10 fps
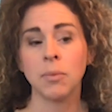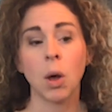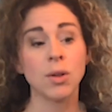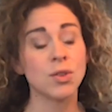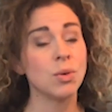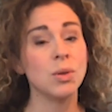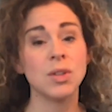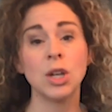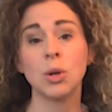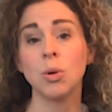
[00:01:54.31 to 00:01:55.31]
Also
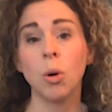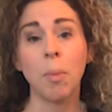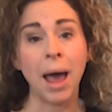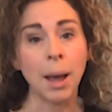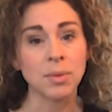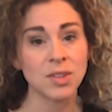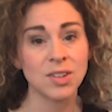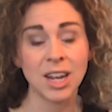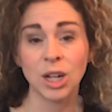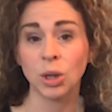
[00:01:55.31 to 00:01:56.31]
using Google Maps to
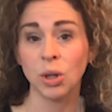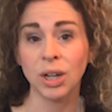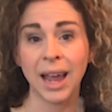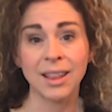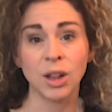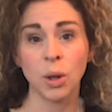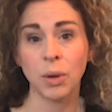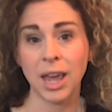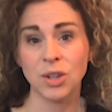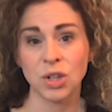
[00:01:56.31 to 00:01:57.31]
take a look at the
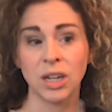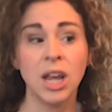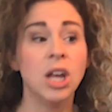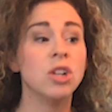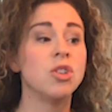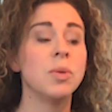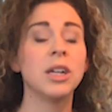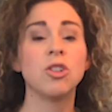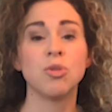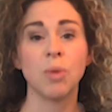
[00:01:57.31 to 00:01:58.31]
location,
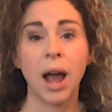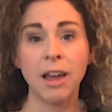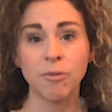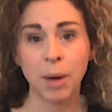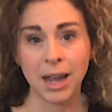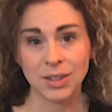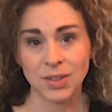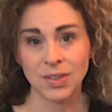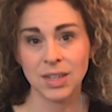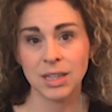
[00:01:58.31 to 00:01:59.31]
doing a drive-by to
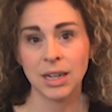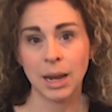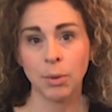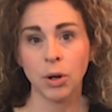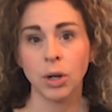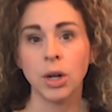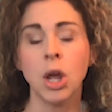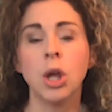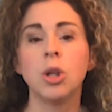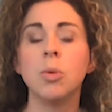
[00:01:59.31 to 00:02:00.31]
see the neighborhood.
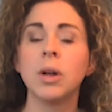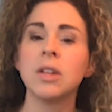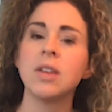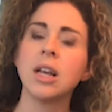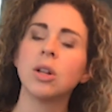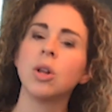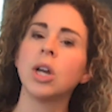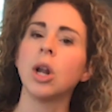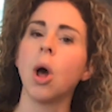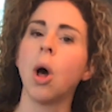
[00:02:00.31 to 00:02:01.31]
You want to take a
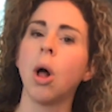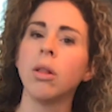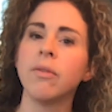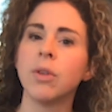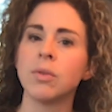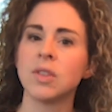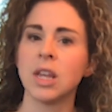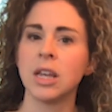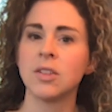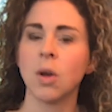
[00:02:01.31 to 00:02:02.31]
look at all of those
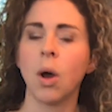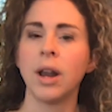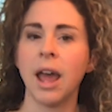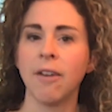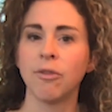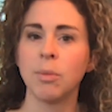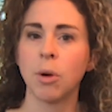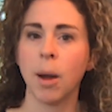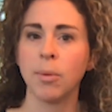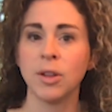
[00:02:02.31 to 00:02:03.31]
things on every
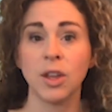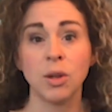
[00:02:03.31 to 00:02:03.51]
property that